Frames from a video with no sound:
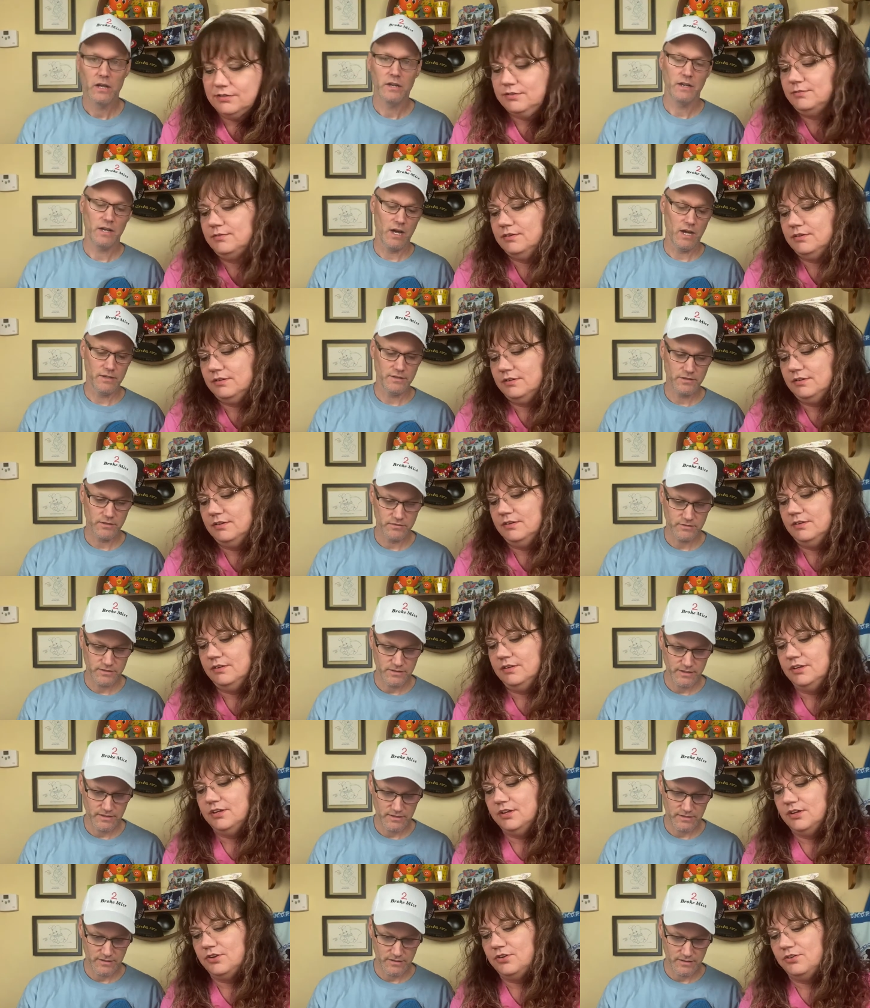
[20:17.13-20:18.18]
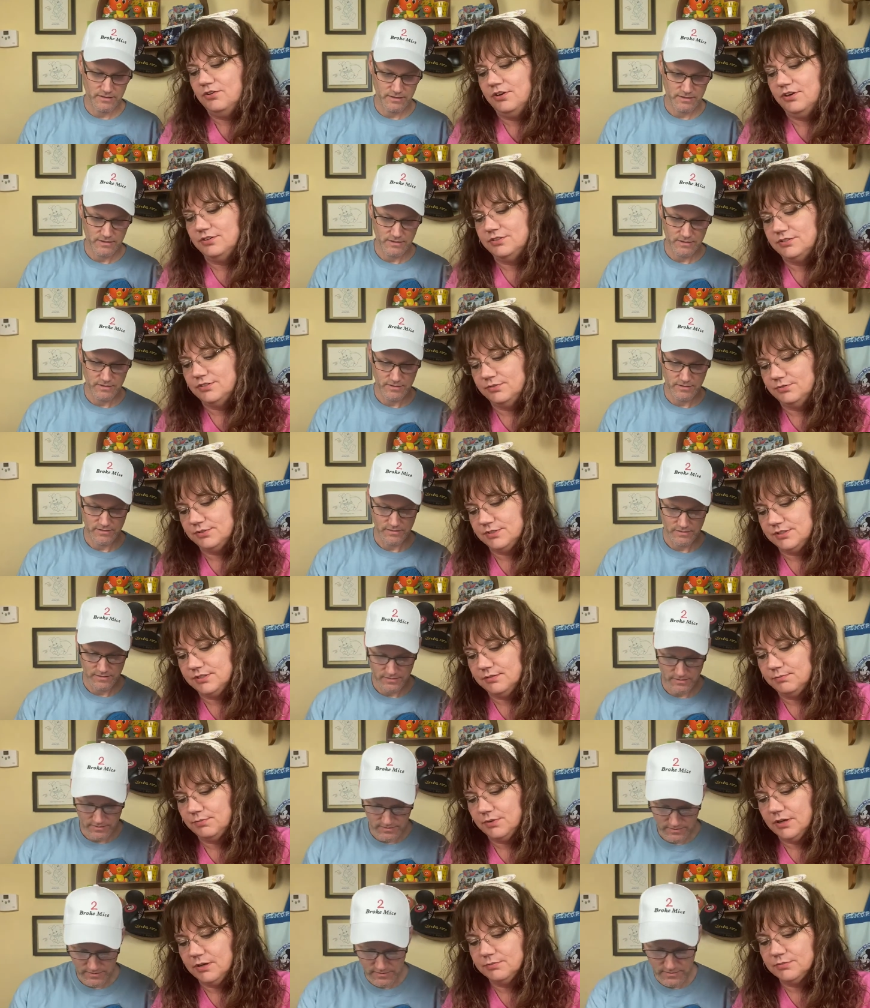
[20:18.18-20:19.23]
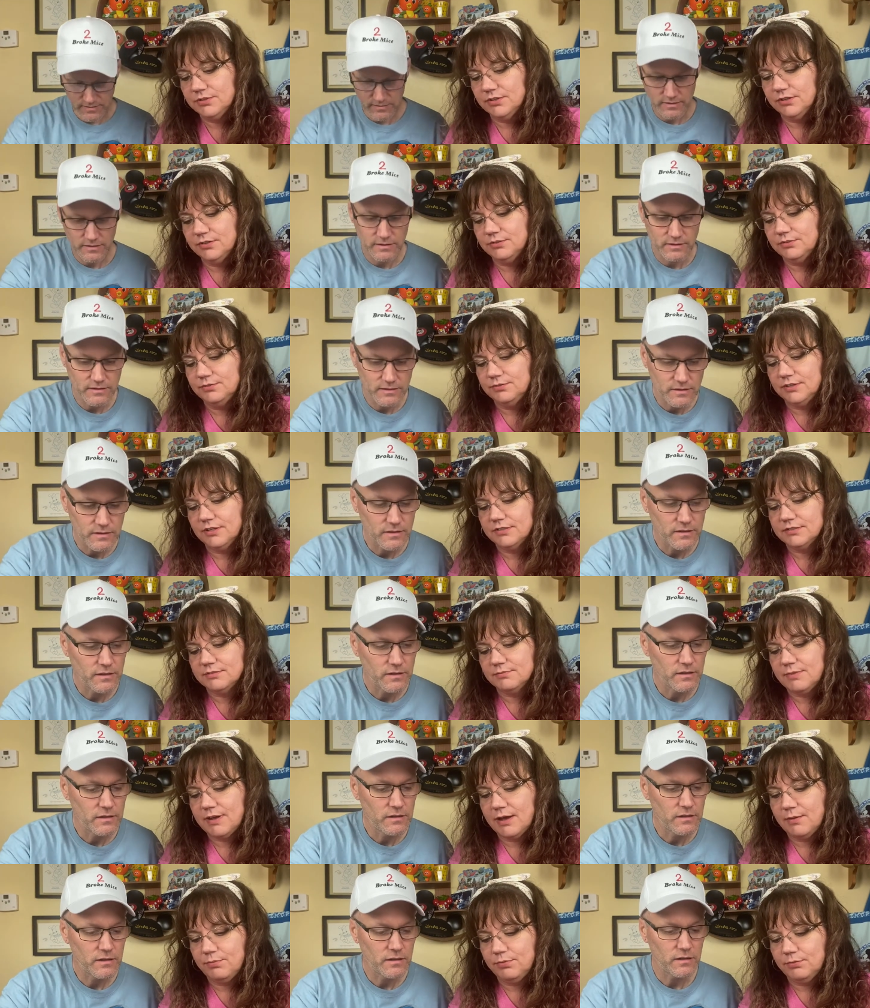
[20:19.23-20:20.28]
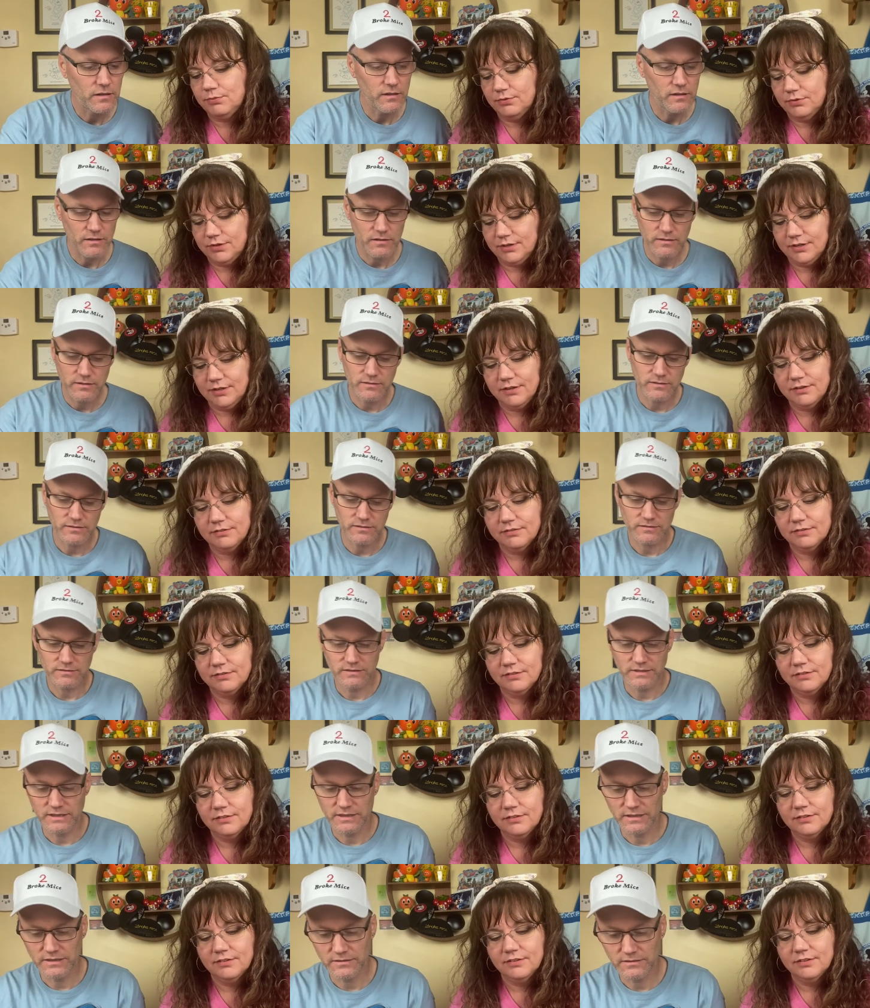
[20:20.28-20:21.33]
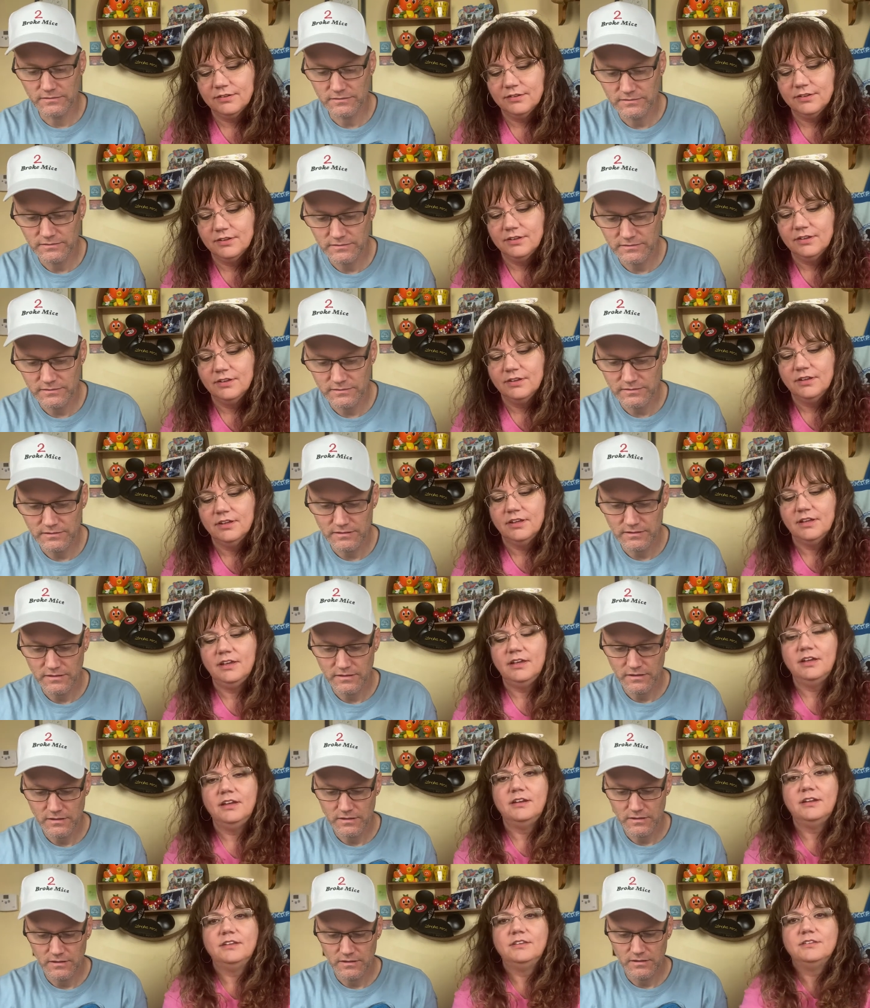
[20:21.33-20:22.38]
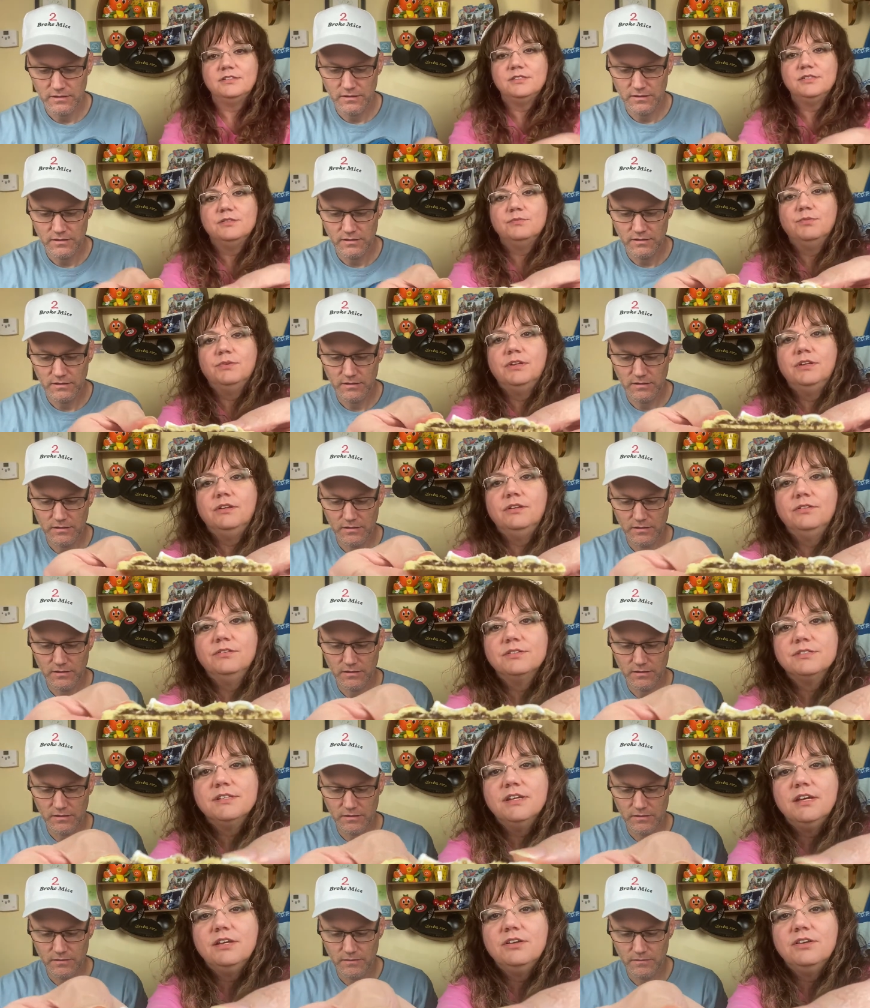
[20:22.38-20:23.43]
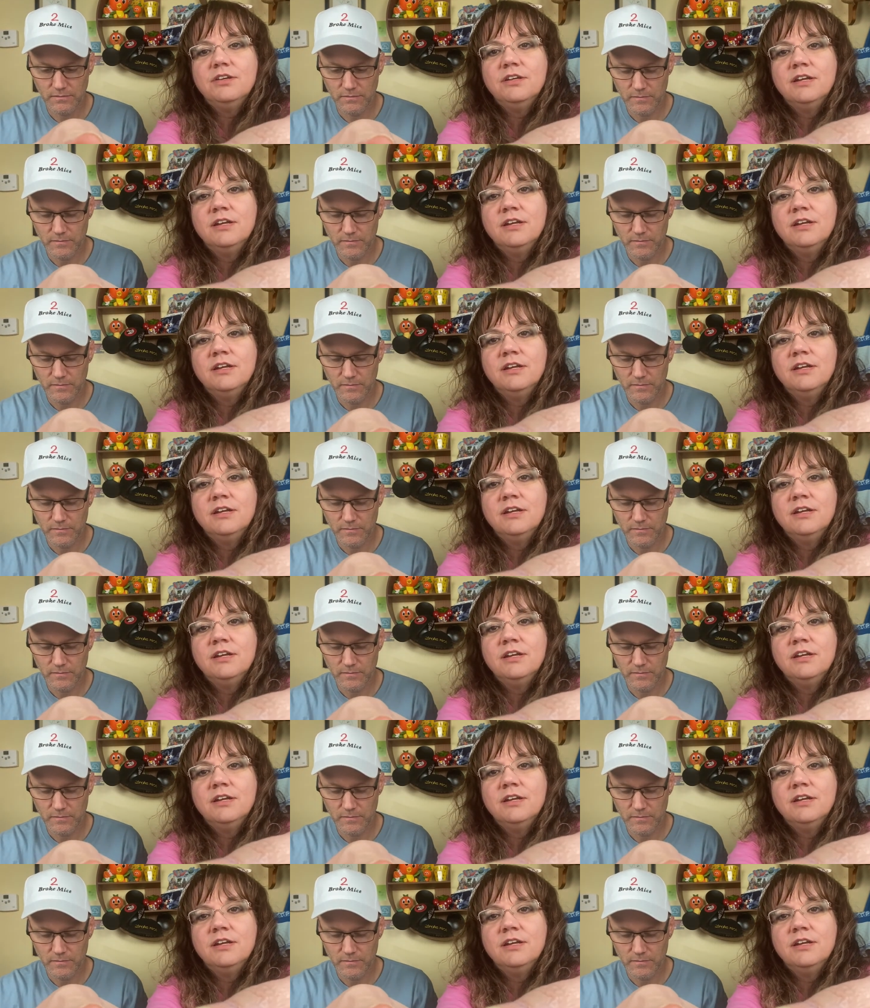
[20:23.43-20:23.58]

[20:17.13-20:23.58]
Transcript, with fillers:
Speaker 1: non-toasted
Speaker 2: non-toasted Pop Tart. Ooh, we got some apple on it. I know. And this is what it looks like. You can